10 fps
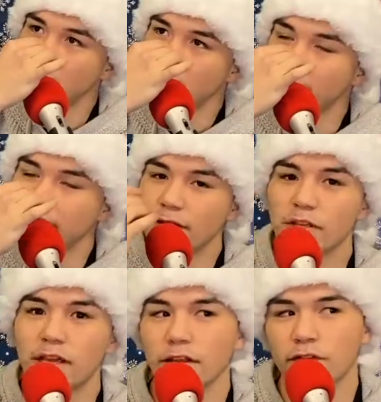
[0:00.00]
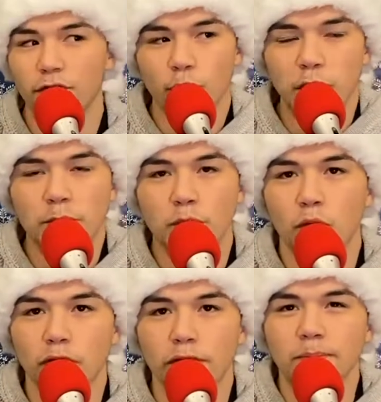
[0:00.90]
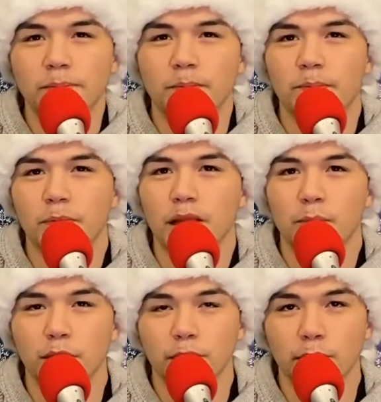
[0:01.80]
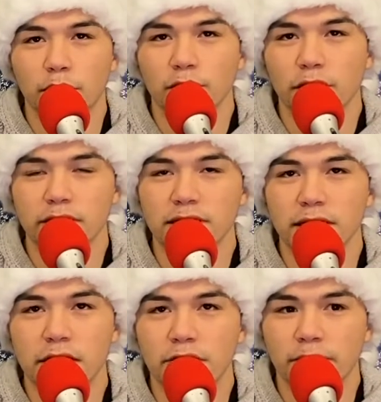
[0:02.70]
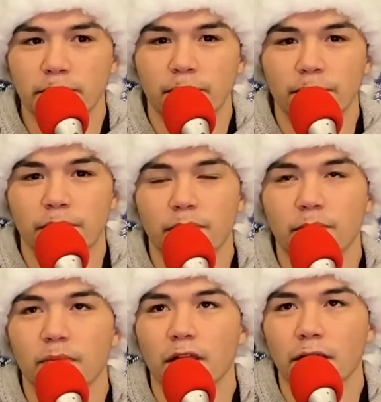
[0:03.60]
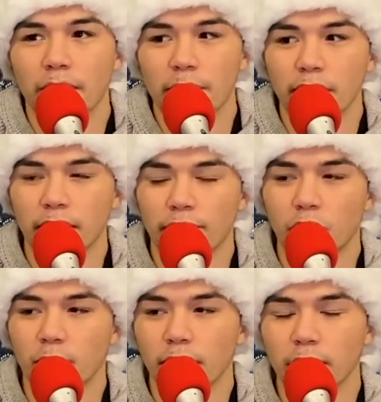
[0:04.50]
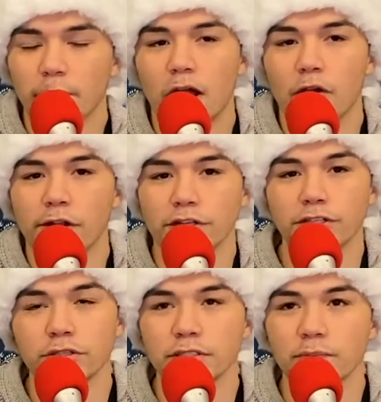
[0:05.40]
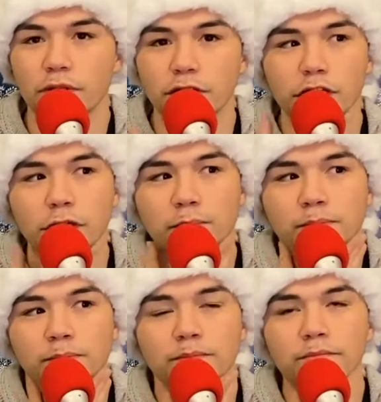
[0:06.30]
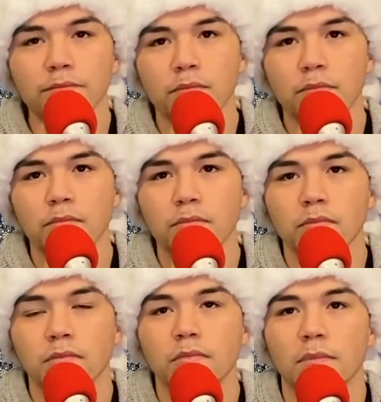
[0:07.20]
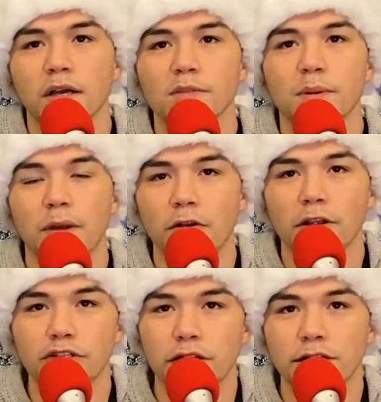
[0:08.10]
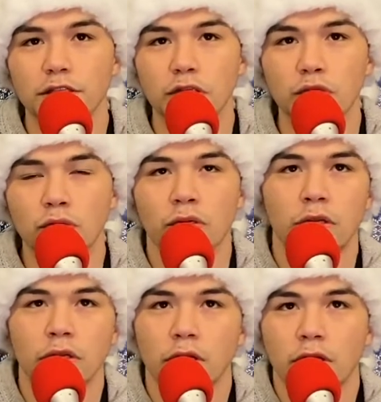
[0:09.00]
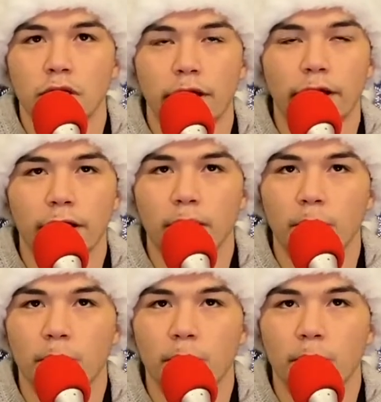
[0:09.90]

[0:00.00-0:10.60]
Or like they would get like 4 people and put their middle fingers together and maybe like form like a Power Ranger or something, you know? I was a big Power Ranger guy too. I